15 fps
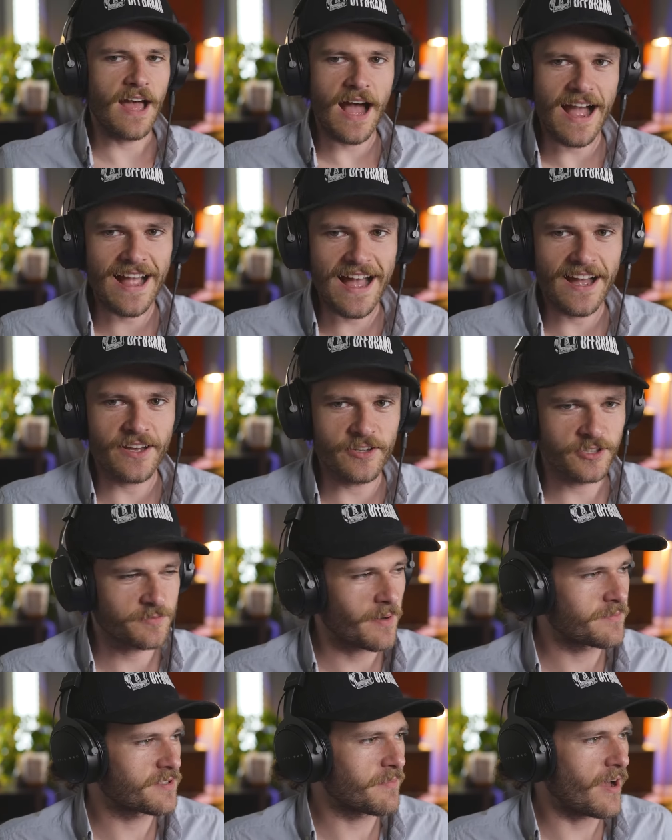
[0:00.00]
I got
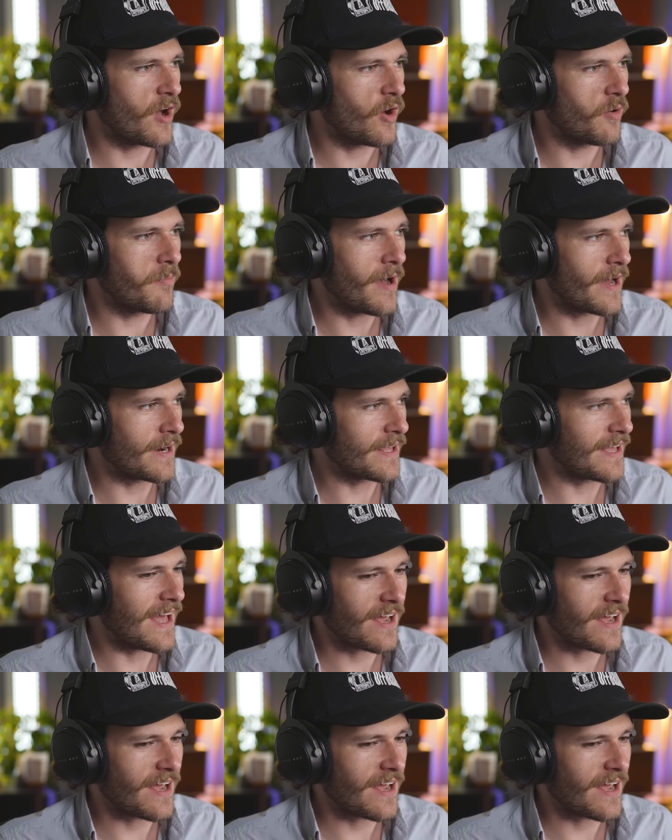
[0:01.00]
goosebumps on my whole body.